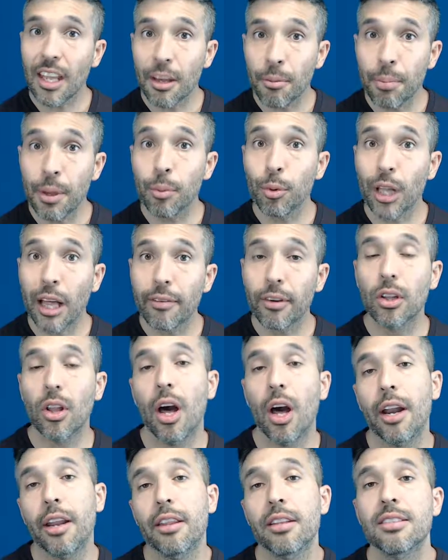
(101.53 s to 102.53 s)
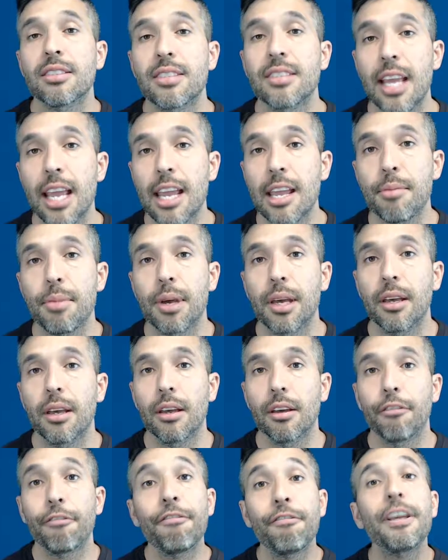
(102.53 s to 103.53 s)
people have a lot of the same
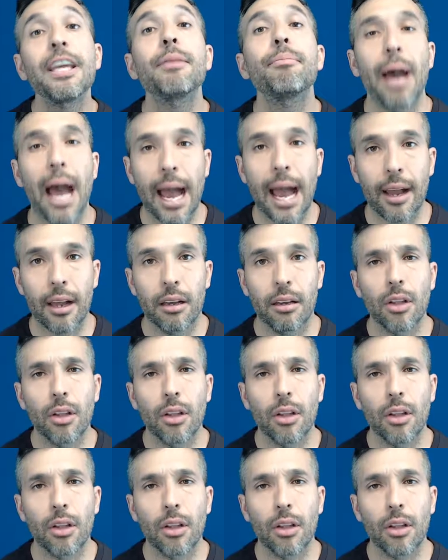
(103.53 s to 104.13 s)
feedback,